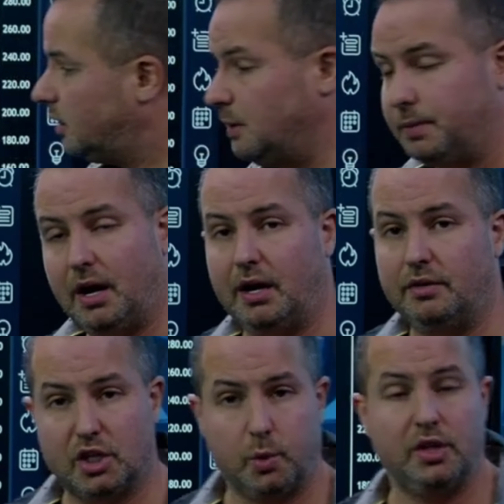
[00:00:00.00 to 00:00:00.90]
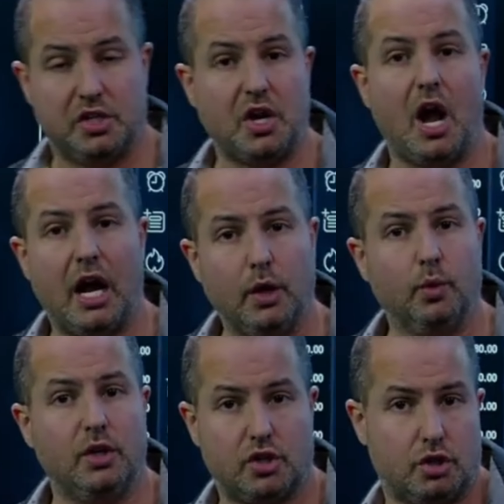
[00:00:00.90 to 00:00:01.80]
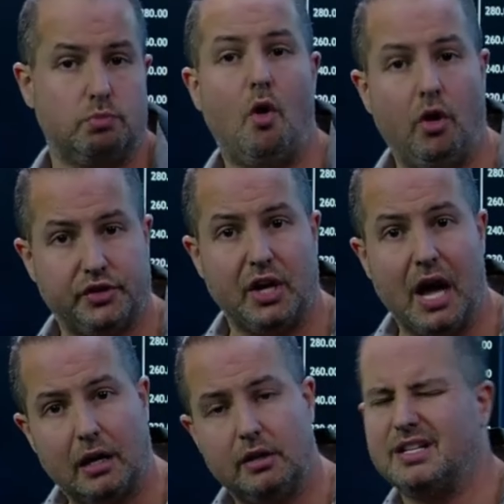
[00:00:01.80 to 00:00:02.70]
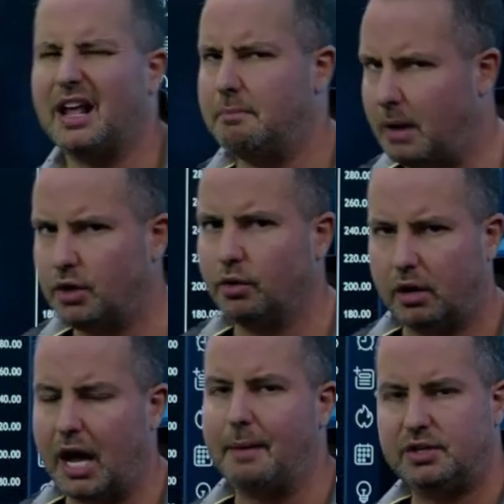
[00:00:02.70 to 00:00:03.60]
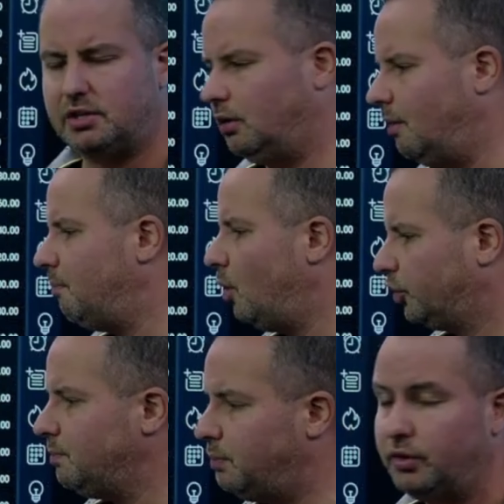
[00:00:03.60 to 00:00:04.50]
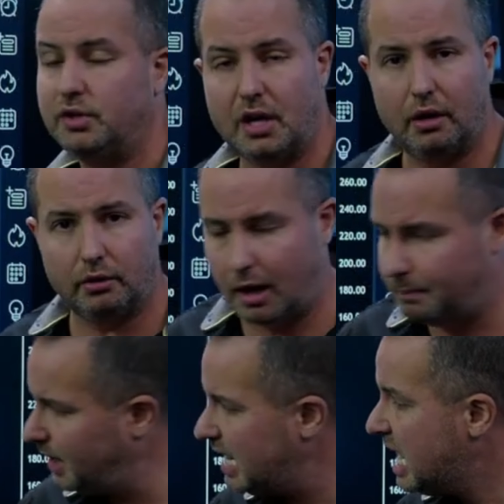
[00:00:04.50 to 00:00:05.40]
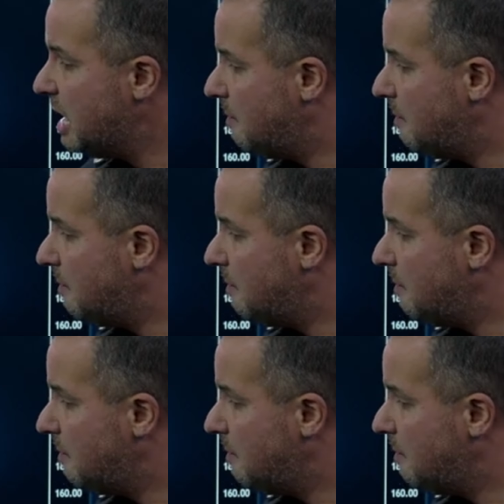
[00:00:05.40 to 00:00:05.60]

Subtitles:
Keep an eye on this one. This is a high-risk small stock. It's not a microcap. It's still a multi-billion dollar company.